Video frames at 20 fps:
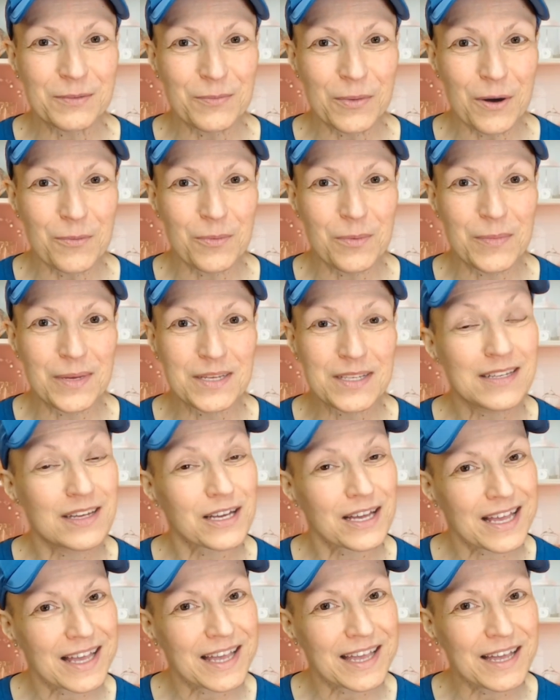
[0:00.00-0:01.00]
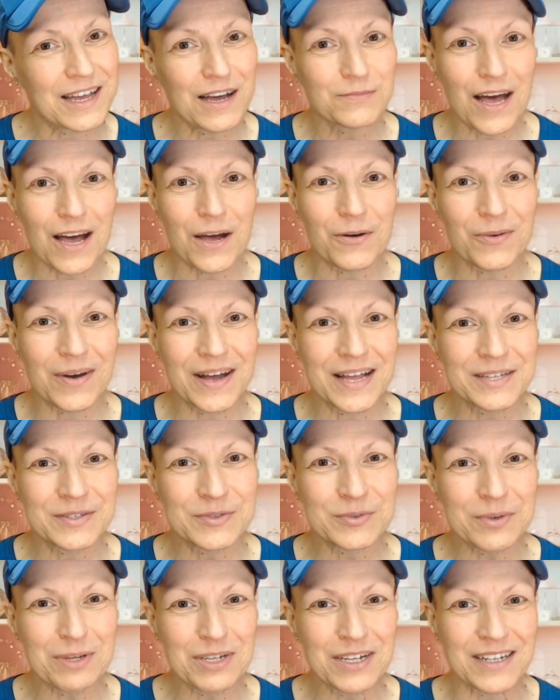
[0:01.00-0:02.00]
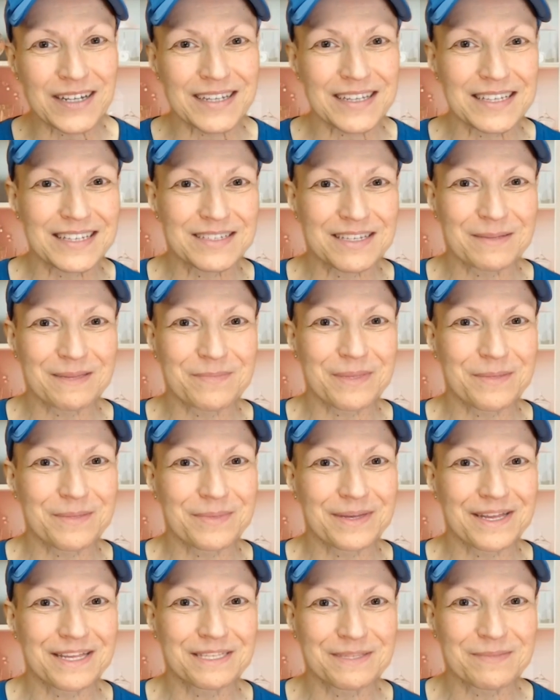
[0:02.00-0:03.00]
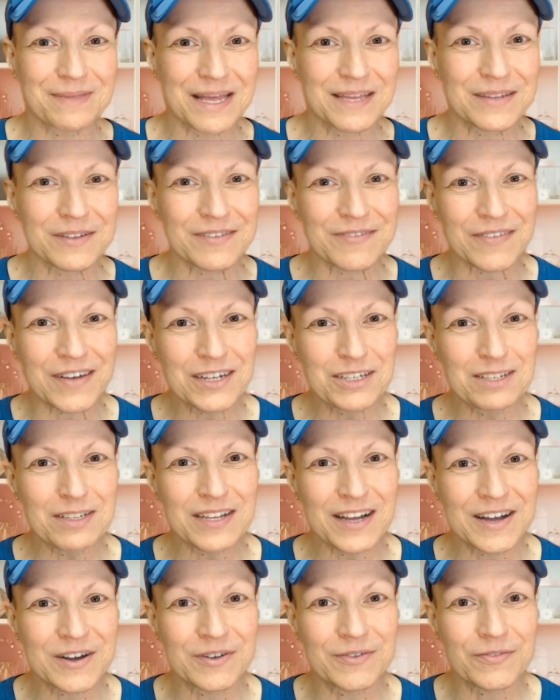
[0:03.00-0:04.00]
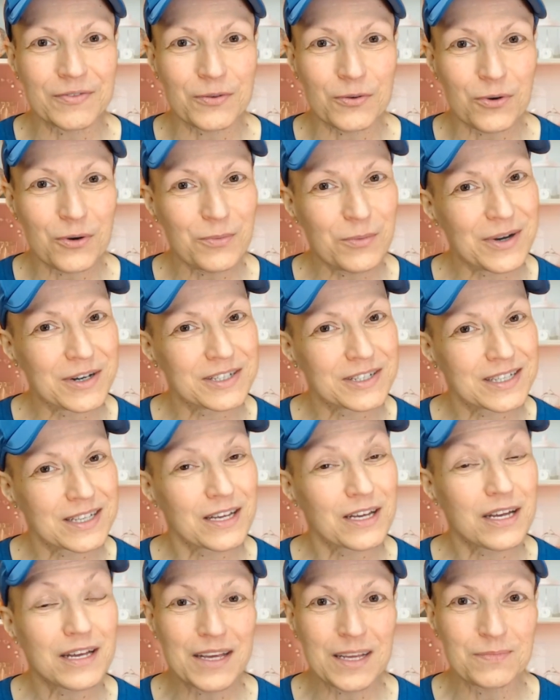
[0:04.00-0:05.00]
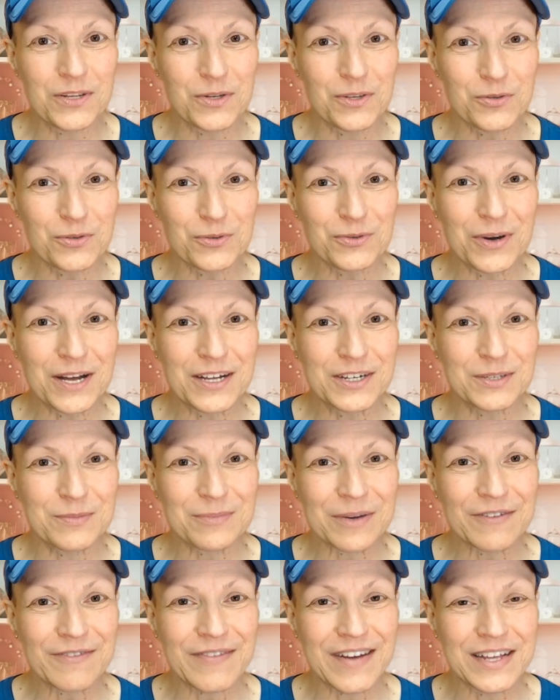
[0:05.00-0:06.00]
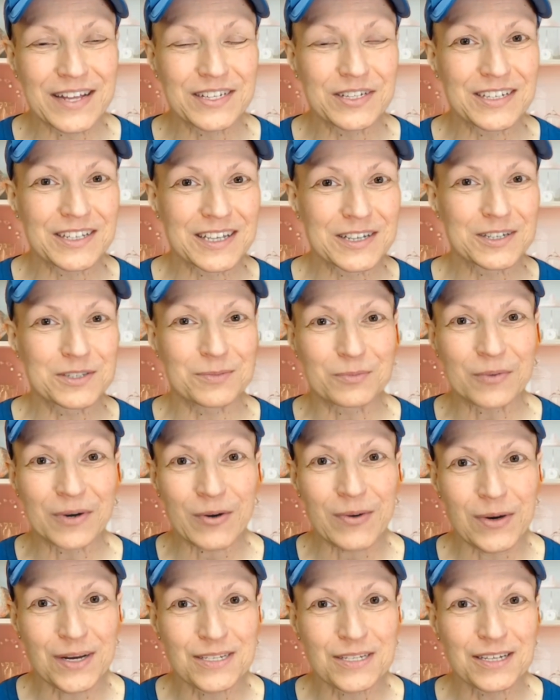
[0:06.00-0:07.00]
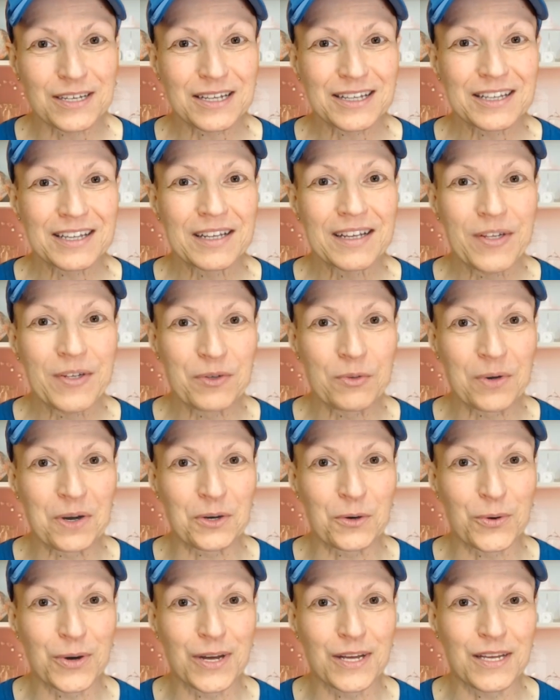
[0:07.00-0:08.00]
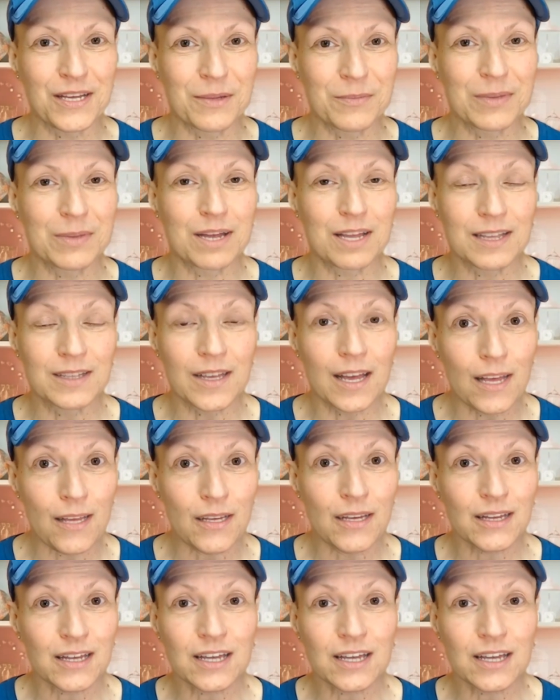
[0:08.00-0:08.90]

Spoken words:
The problem isn't that AI writes weird, it's that people expect perfection out of a robot. Newsflash, perfection kills progress. You want quick, nimble, and done.